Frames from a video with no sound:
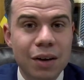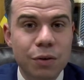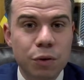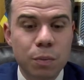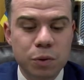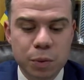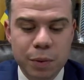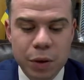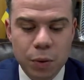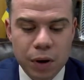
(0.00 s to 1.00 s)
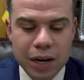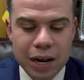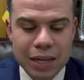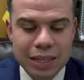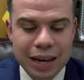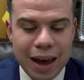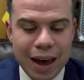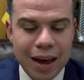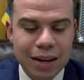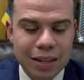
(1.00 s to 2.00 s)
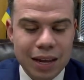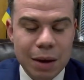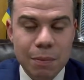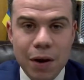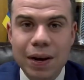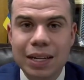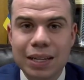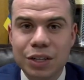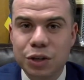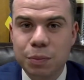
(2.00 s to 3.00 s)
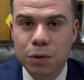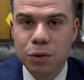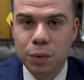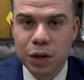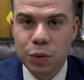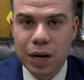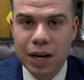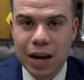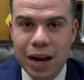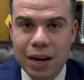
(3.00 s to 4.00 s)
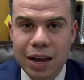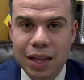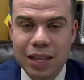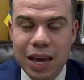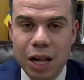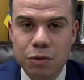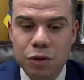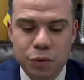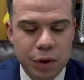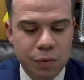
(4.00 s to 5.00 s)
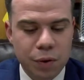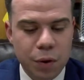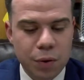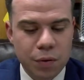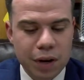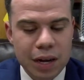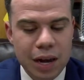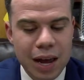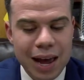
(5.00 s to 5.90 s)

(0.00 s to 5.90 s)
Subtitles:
groups will be organizing at the American Legion Post 129 at the Elm Street Rotary